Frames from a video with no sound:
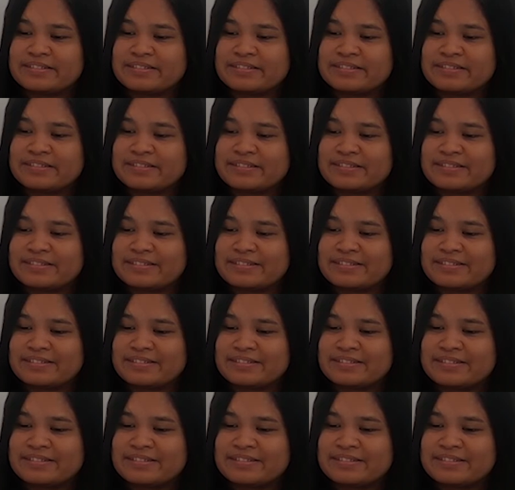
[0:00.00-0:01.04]

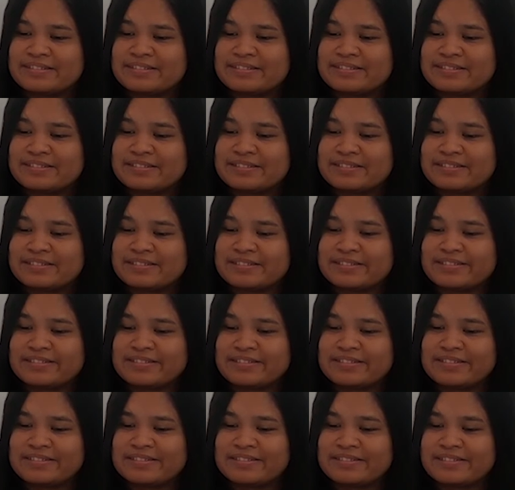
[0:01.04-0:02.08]

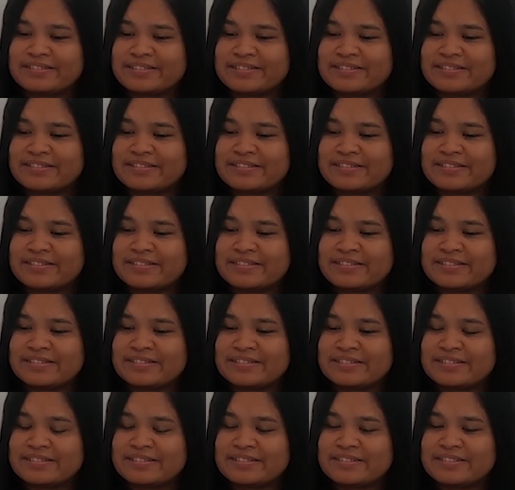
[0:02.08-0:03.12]

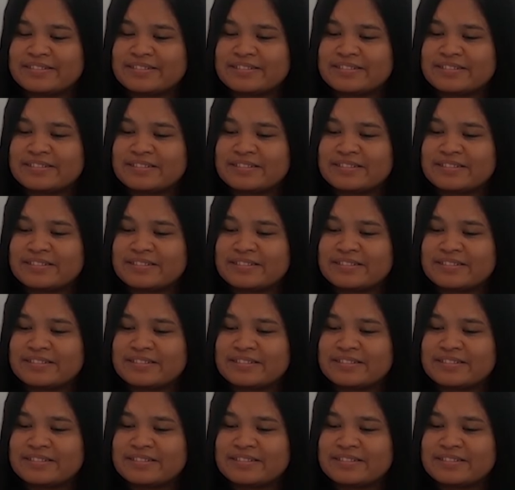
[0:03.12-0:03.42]
(not speaking)